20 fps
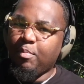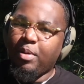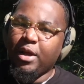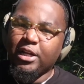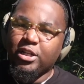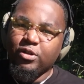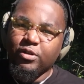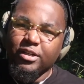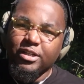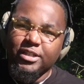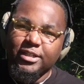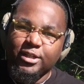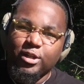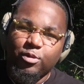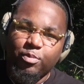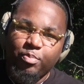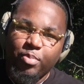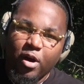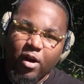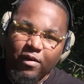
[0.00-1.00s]
Picture is
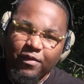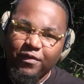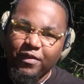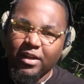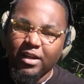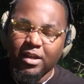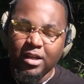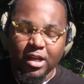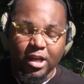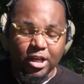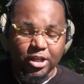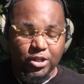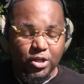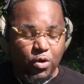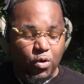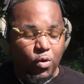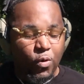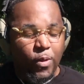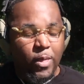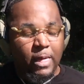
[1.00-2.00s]
still perfect,
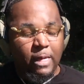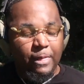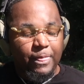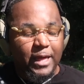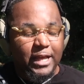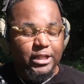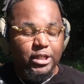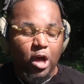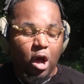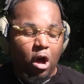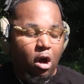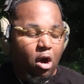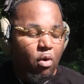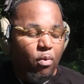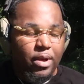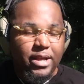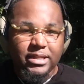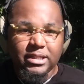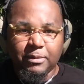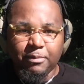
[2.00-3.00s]
so that's
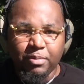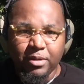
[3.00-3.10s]
always a